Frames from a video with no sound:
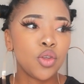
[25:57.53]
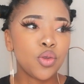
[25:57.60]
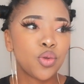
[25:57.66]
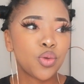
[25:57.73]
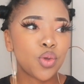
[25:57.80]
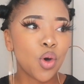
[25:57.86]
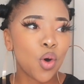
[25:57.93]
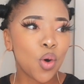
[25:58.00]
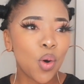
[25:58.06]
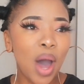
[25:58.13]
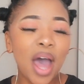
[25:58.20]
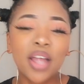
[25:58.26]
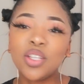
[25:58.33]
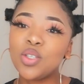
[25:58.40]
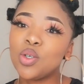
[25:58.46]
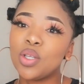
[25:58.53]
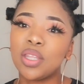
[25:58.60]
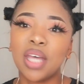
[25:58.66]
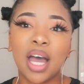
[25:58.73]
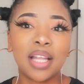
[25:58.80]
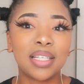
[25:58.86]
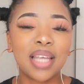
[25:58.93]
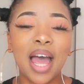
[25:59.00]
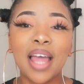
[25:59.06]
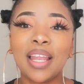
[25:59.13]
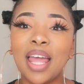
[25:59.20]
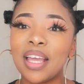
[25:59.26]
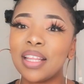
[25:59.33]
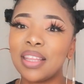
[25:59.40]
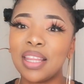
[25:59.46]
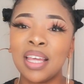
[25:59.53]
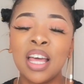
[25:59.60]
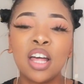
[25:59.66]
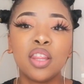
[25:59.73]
So I took that. I like